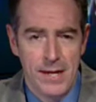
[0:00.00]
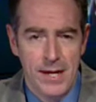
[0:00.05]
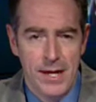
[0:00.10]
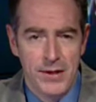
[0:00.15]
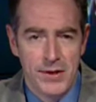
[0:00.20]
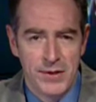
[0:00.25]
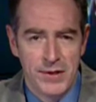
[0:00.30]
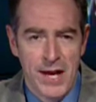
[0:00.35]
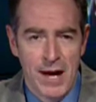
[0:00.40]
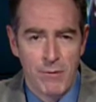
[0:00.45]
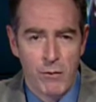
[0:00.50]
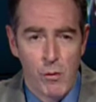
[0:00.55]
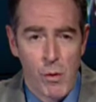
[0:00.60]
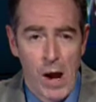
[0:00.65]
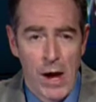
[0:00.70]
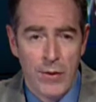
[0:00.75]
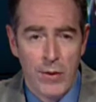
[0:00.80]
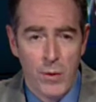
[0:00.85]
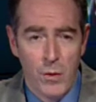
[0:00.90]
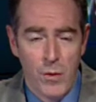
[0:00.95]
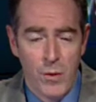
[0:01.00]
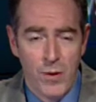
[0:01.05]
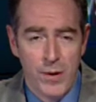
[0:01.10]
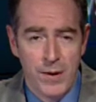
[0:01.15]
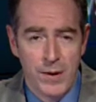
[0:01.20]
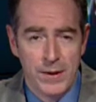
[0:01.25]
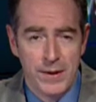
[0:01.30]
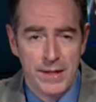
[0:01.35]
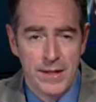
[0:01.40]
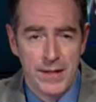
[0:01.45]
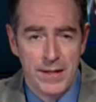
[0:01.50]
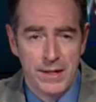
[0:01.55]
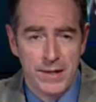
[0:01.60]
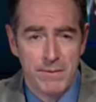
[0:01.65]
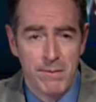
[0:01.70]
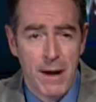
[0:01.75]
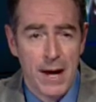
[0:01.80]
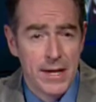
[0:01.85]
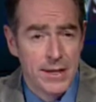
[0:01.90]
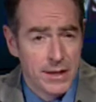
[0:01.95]
In news now from around the world,
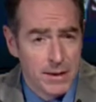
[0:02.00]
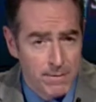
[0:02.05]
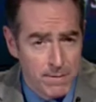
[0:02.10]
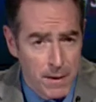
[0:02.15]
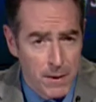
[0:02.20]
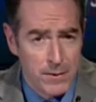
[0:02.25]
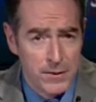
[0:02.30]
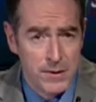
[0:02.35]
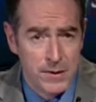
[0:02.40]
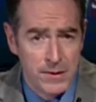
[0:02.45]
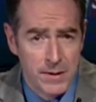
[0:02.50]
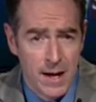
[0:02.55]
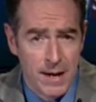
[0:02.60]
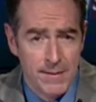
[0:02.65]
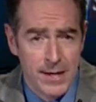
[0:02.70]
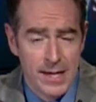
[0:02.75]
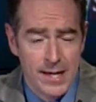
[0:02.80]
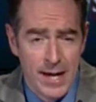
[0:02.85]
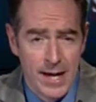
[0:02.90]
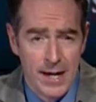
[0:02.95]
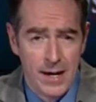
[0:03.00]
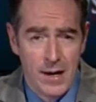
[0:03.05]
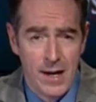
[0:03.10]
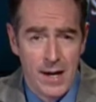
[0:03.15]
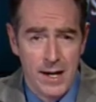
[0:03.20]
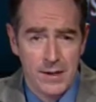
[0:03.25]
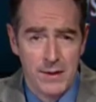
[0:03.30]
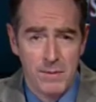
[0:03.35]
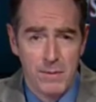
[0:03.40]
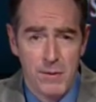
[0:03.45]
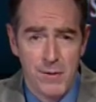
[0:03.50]
despite the post-tsunami chaos,